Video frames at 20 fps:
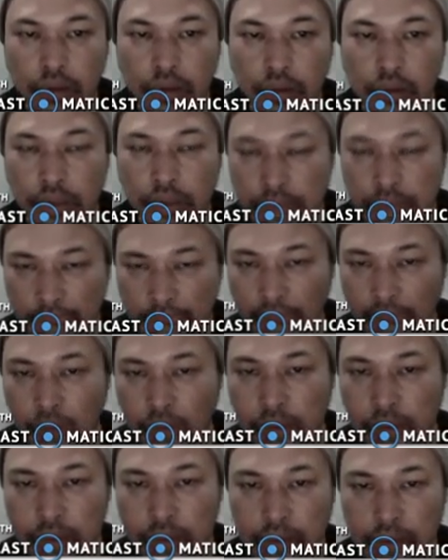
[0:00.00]
to his
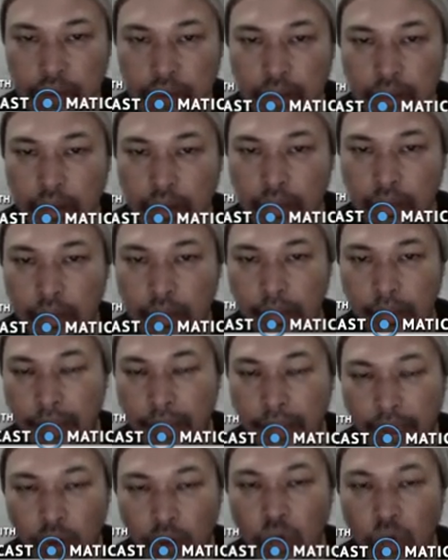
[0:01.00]
house
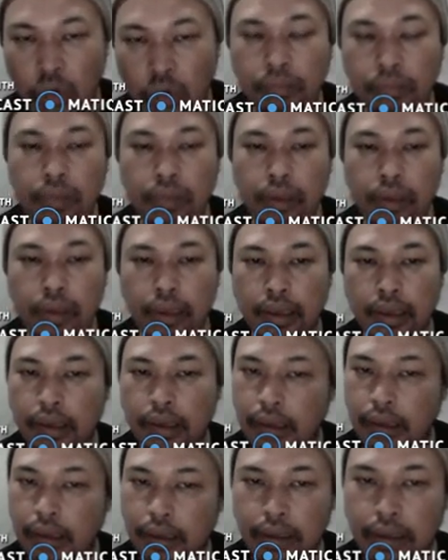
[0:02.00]
back home,
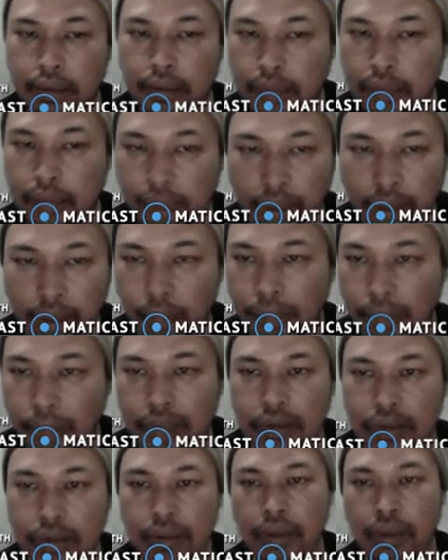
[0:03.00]
taking a
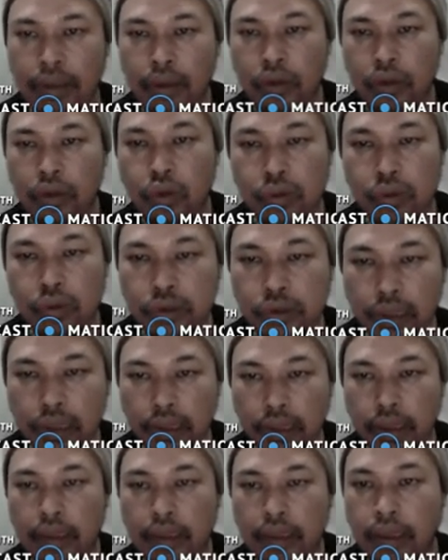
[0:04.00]
bus?
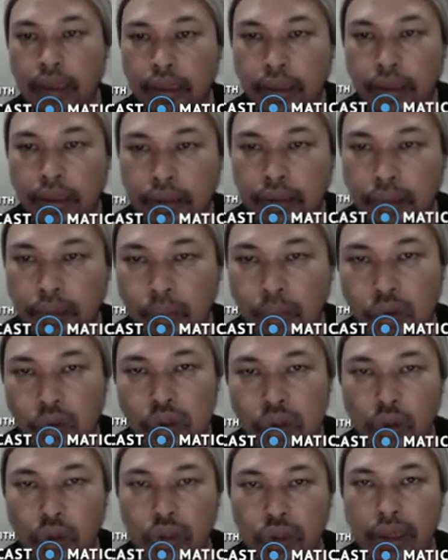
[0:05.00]
Usually the
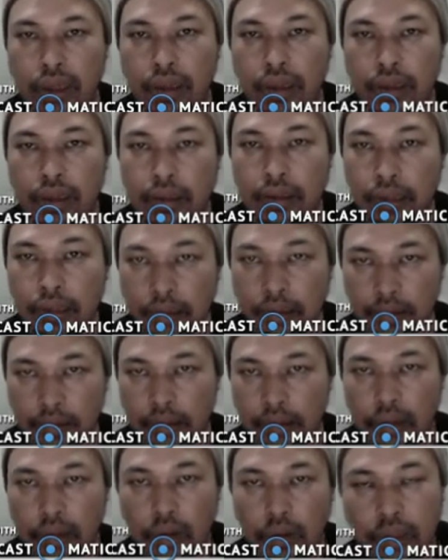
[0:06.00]
most logical
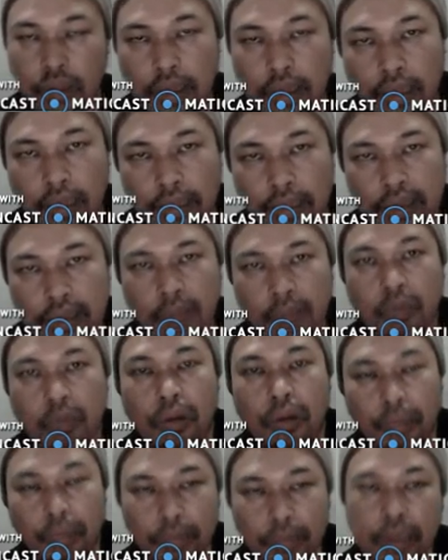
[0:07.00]
answer
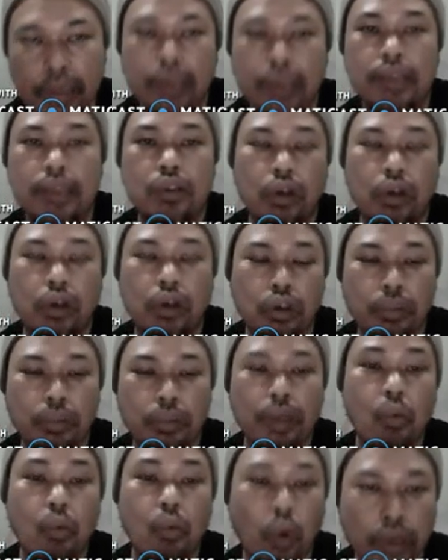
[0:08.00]
probably is going to
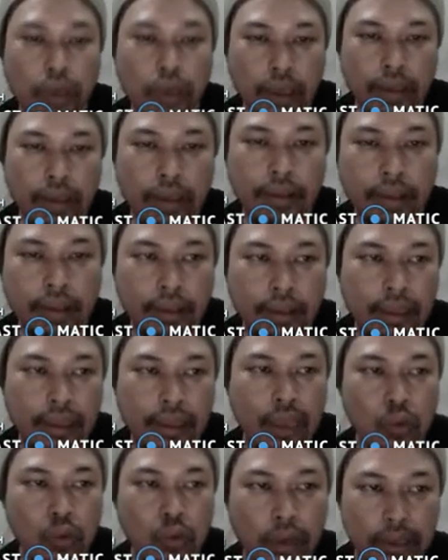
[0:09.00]
be walking.
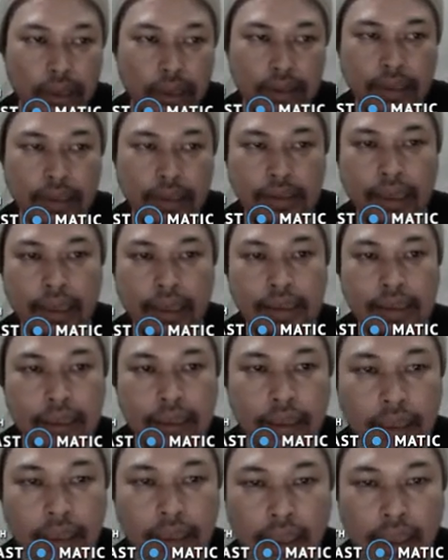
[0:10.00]
That's why it takes such
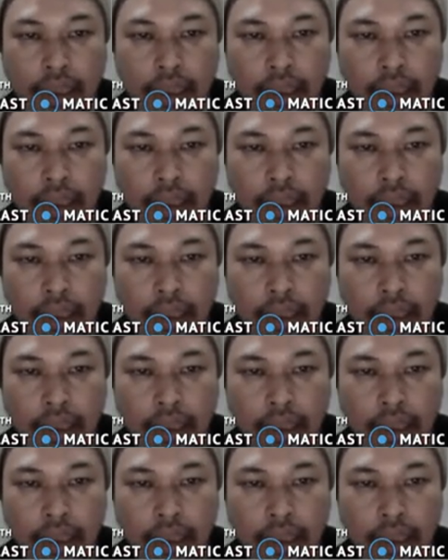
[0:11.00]
a